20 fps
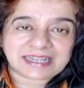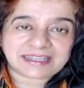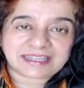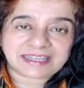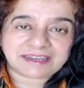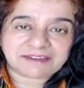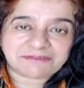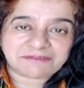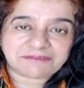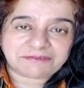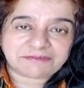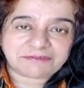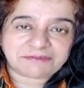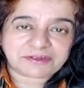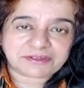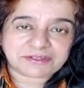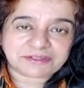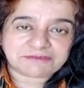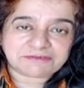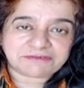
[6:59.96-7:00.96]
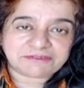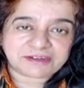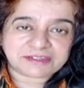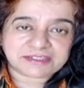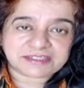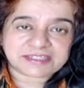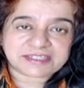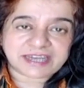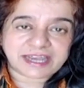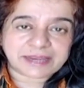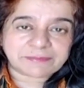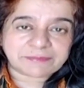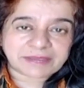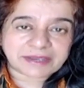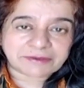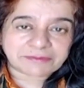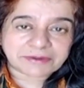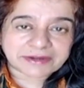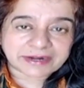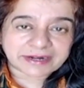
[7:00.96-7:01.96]
think for the first time
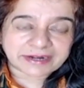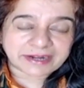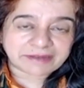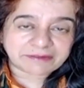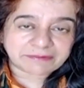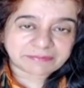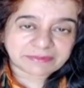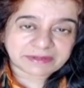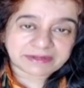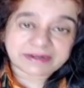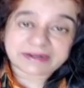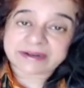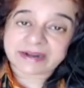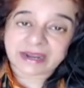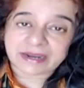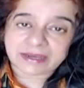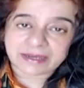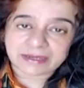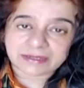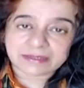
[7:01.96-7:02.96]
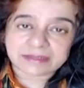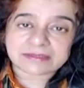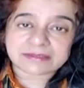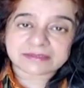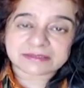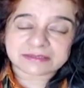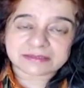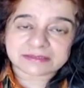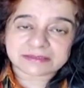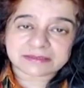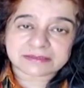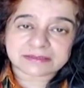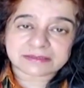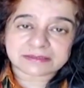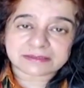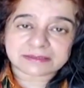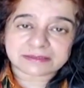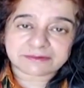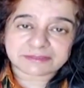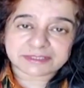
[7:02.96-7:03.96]
ever, and I've been tracking
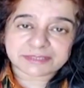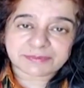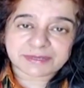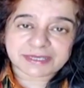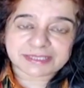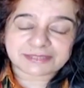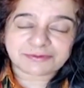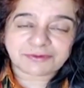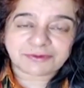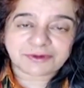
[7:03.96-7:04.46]
this space for